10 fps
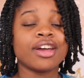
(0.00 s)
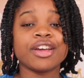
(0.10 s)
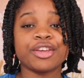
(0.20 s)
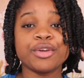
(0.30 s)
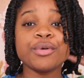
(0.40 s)

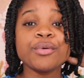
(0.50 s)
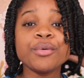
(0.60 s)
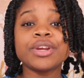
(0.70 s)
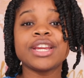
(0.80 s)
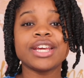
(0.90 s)
You
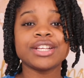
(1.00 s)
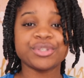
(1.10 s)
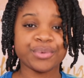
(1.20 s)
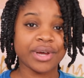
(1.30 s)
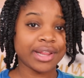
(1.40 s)
need
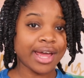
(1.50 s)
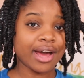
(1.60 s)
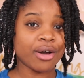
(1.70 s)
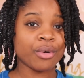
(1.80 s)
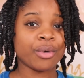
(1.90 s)
to
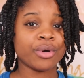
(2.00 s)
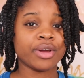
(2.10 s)
allow